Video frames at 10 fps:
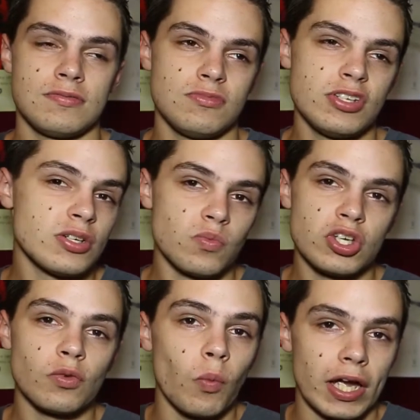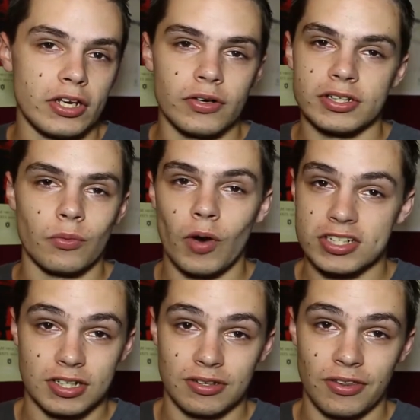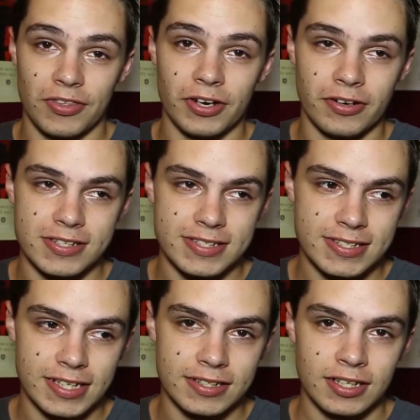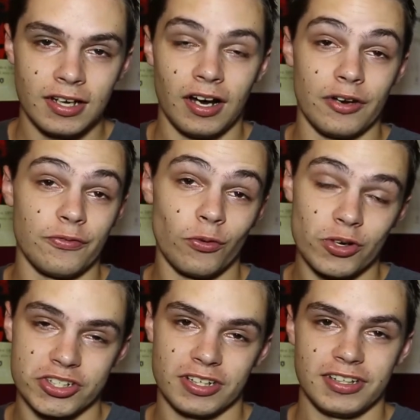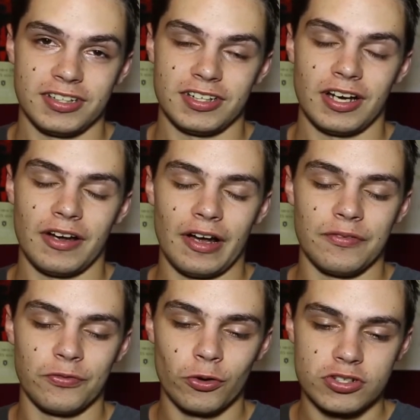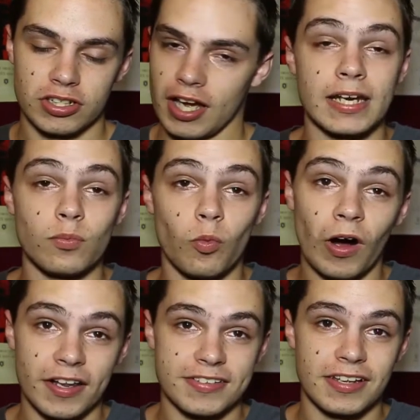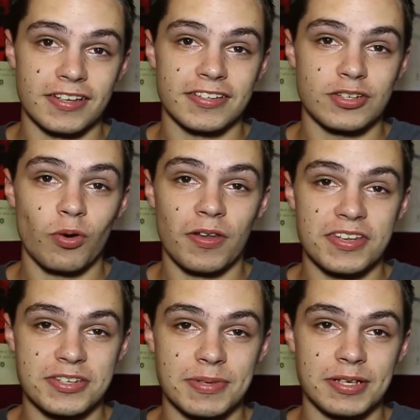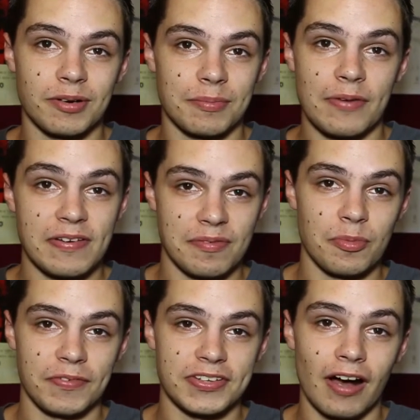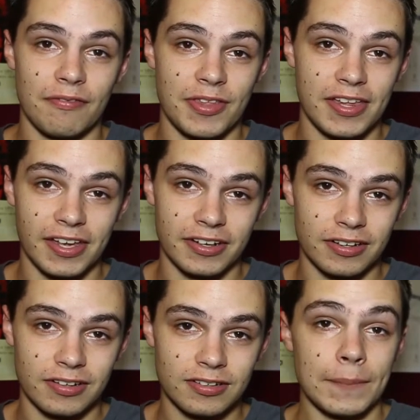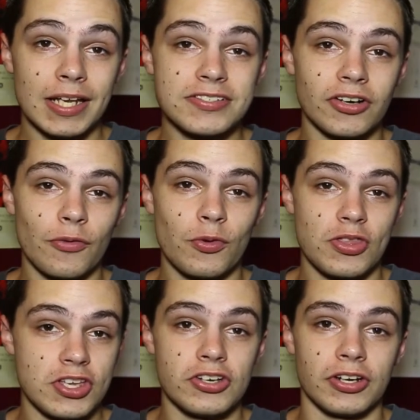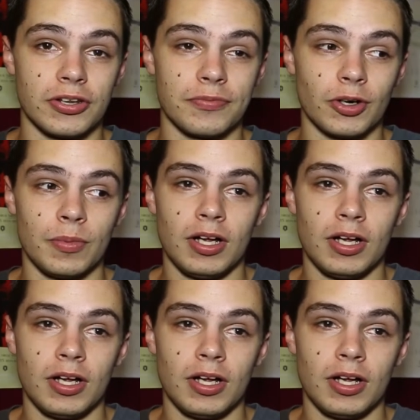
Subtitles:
you could wait. You don't need to rush out to the theater to see it. Unfortunately, I didn't want to say this. I just wanted this to be one of my favorite movies of the year. But let's start off with the good in the film.